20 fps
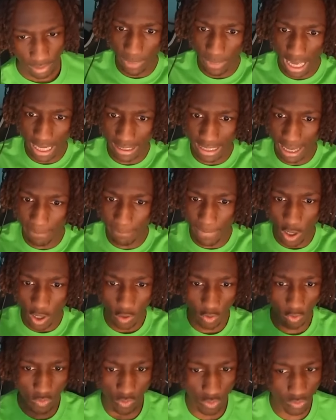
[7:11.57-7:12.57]
I got my
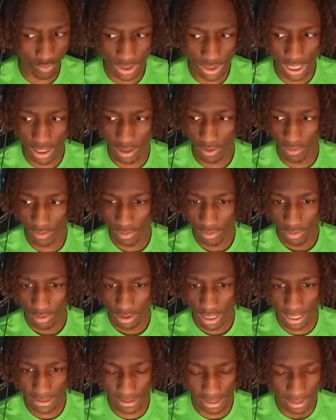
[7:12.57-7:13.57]
own hotel.
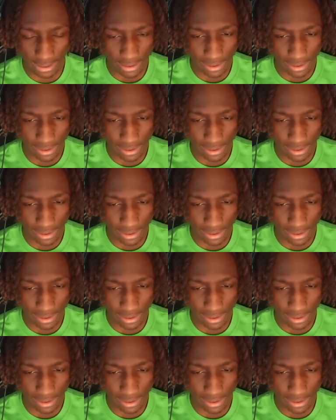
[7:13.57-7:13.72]
I stay in